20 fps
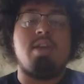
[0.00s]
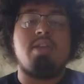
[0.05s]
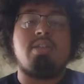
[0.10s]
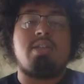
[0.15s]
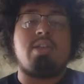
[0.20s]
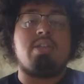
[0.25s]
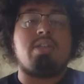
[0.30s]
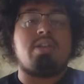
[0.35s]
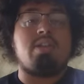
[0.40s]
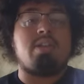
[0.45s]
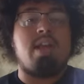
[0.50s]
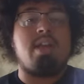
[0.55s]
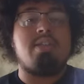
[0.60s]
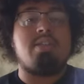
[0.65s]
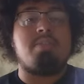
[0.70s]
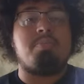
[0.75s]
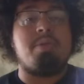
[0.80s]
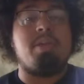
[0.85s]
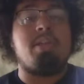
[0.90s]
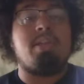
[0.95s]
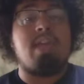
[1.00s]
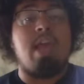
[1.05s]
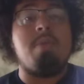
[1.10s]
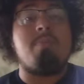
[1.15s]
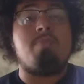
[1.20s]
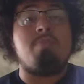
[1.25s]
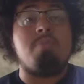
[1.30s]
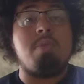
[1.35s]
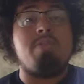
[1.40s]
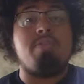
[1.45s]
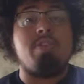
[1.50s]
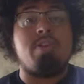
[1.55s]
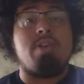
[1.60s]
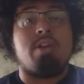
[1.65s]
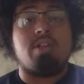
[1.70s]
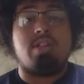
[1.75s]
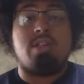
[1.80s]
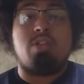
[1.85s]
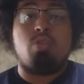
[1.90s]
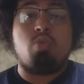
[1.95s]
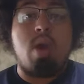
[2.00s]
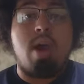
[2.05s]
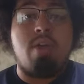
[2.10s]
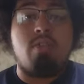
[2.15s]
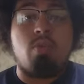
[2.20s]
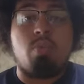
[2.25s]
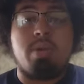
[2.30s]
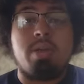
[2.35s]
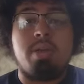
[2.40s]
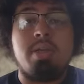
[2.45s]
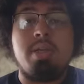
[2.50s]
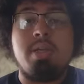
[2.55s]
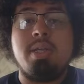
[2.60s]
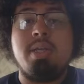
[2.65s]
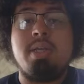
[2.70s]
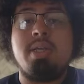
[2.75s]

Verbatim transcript: South Carolina is a big game from every year because of the rivalry.